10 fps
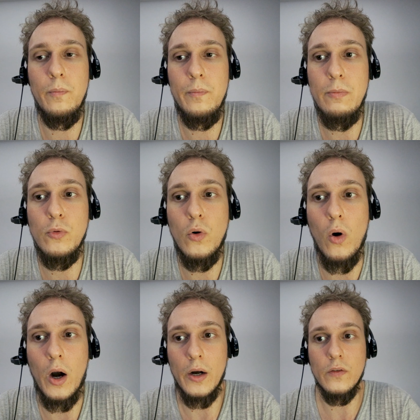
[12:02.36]
people who
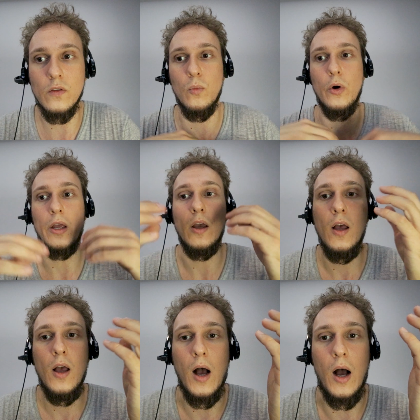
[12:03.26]
are in some way
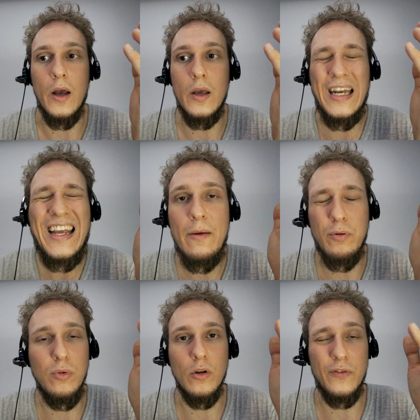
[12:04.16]

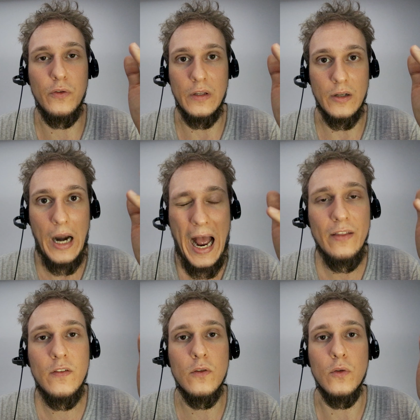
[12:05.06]
incapable of using their
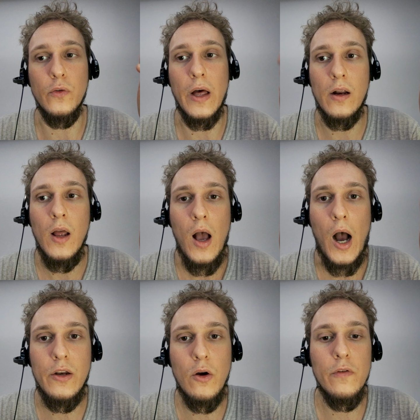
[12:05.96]
hands to do that.
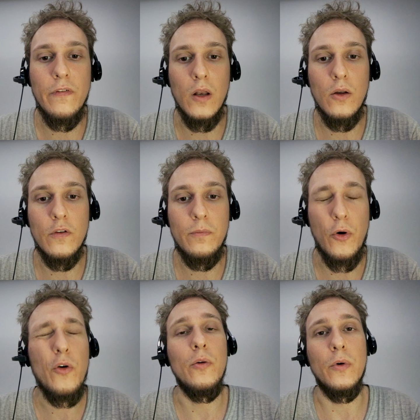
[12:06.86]
I know of a lot of
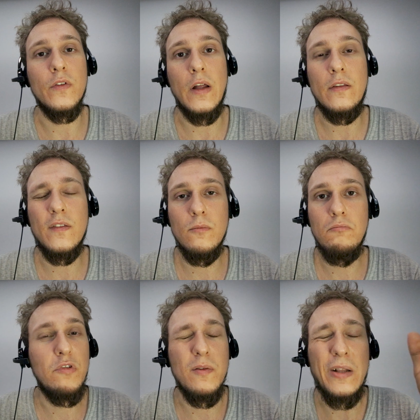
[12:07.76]
programmers that
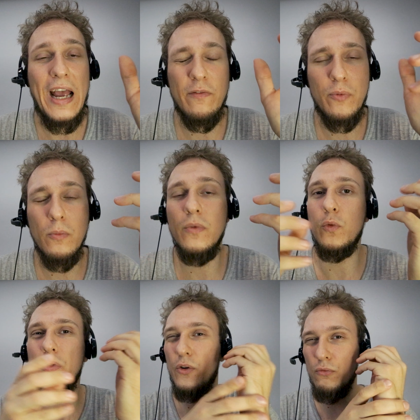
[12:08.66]
simply have problems
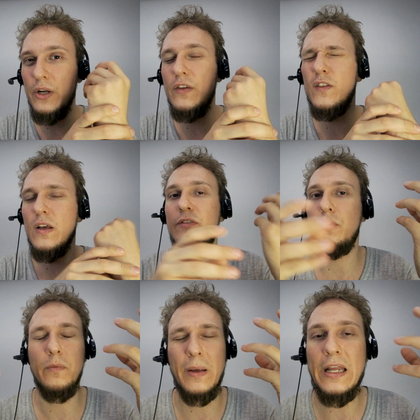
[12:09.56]
with their wrists
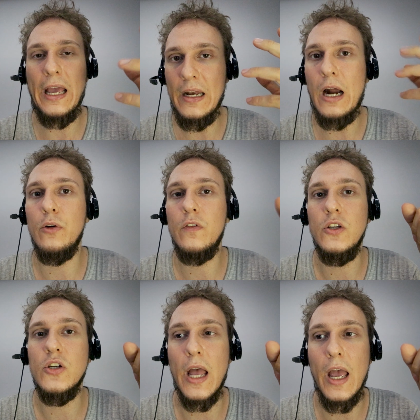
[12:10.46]
after spending 8 hours
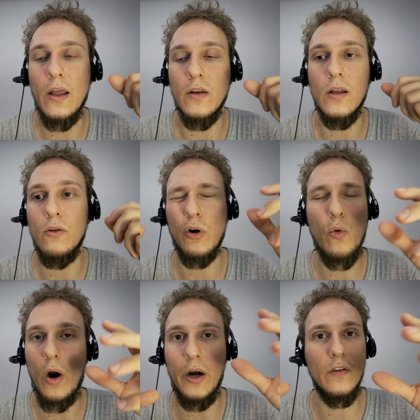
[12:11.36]
each day, and they
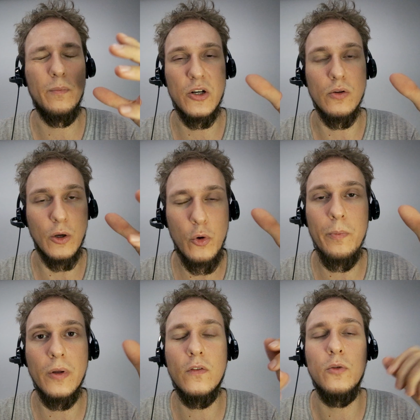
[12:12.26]
require special
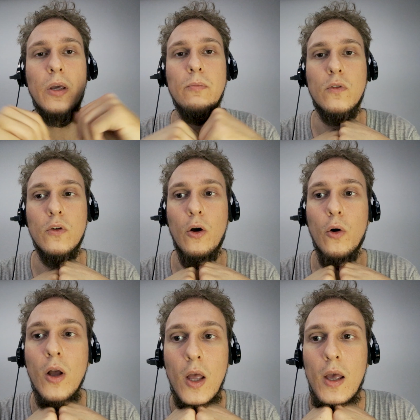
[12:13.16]
equipment to be able to
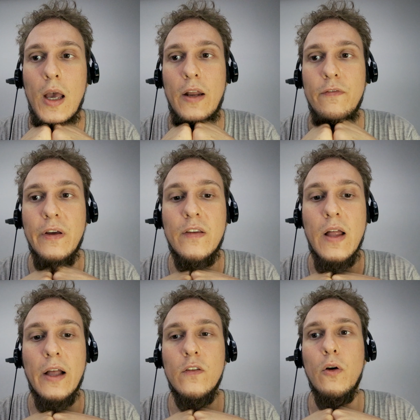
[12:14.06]
go and fix
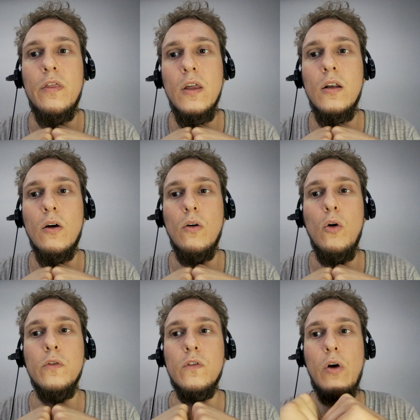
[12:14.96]
that. So I think it
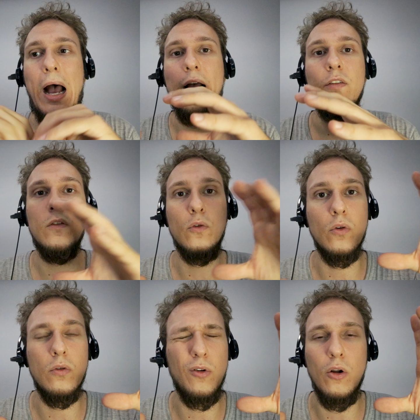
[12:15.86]
also adds
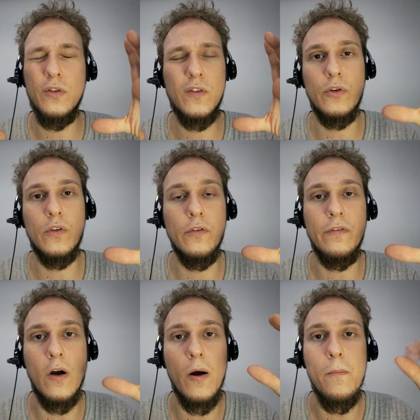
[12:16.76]
to all sorts of,